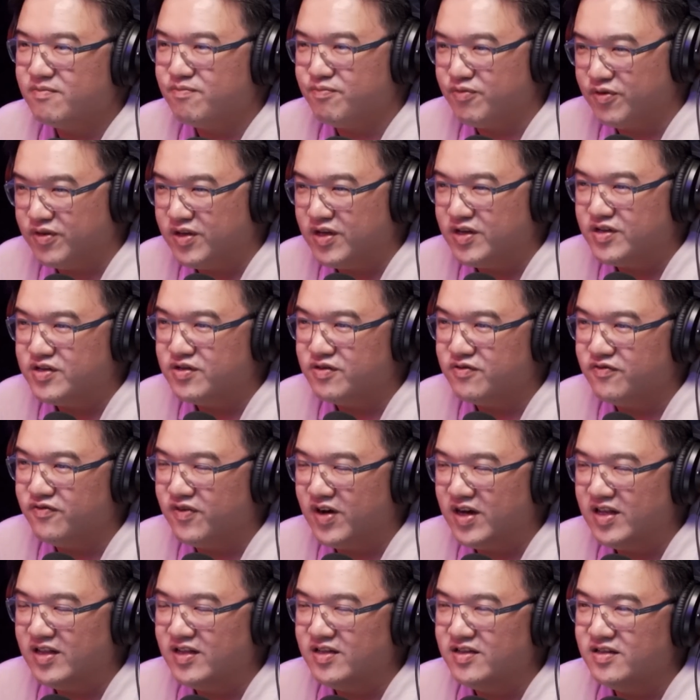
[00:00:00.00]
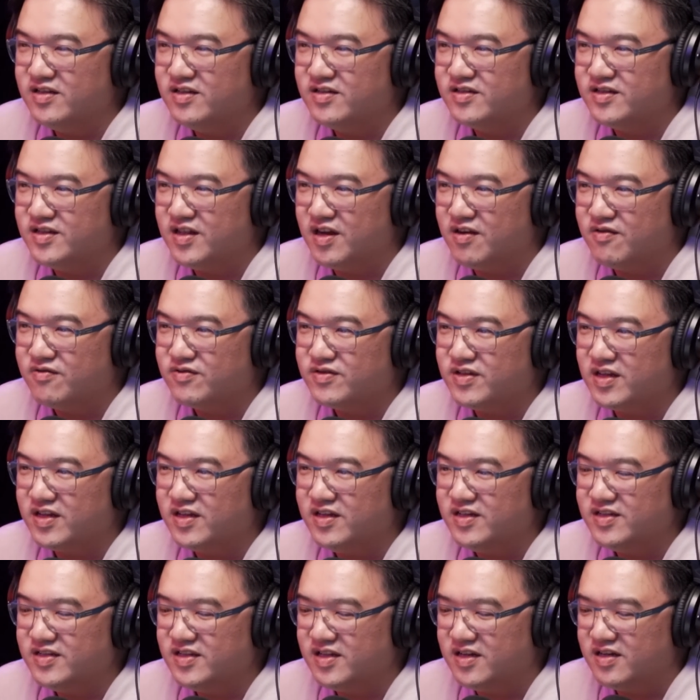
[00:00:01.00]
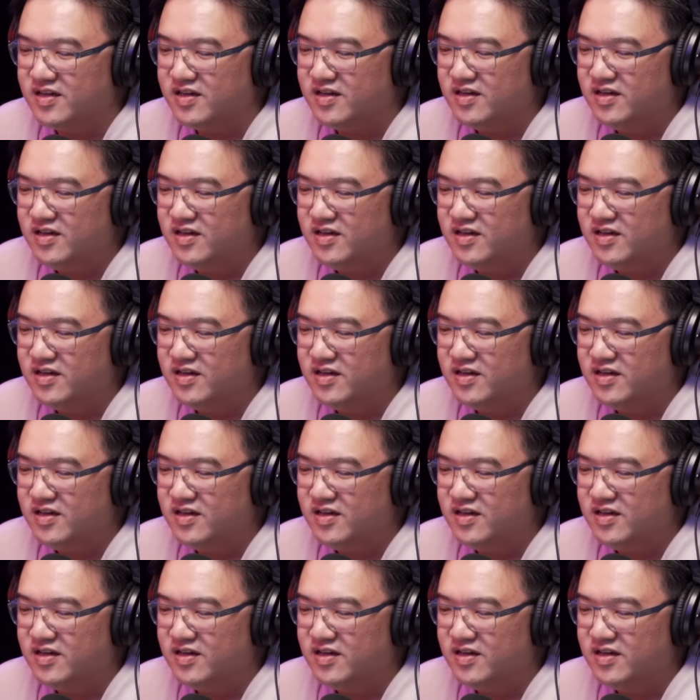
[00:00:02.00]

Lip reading: potential violent scenarios like this lah.